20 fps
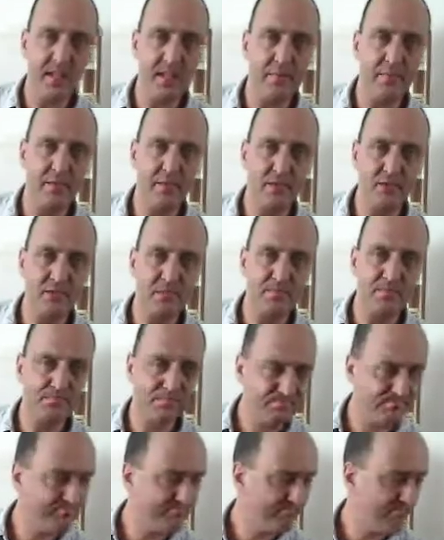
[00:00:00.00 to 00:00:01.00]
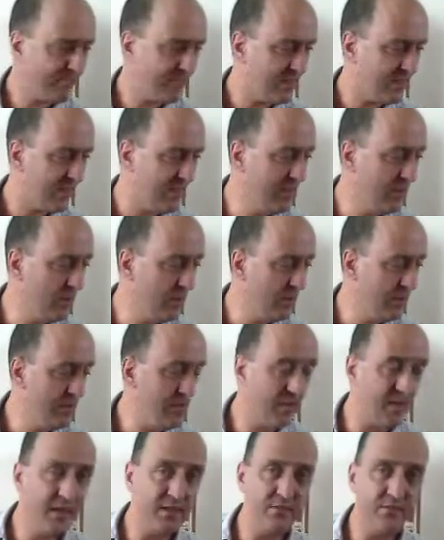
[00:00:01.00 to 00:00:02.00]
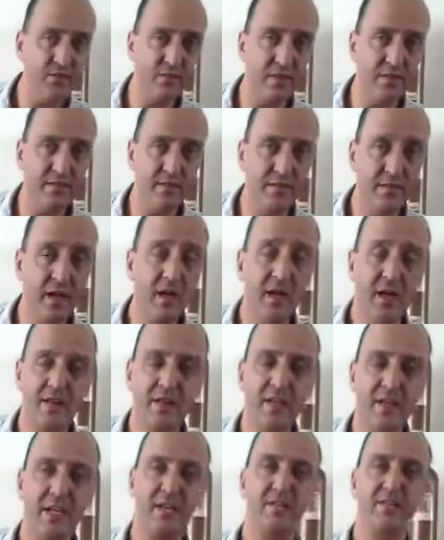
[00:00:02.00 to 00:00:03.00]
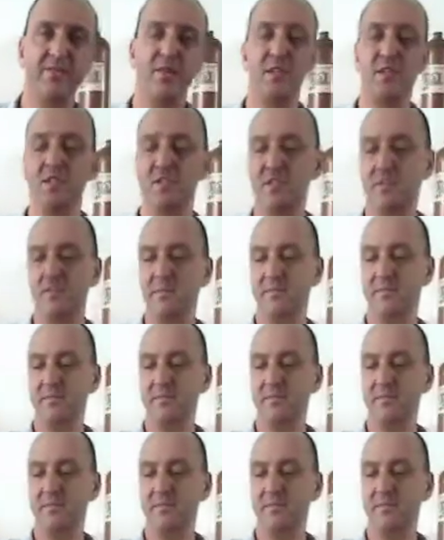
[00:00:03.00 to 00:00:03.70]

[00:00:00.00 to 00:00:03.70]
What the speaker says: happens, it will be mine forever. Thank you for listening.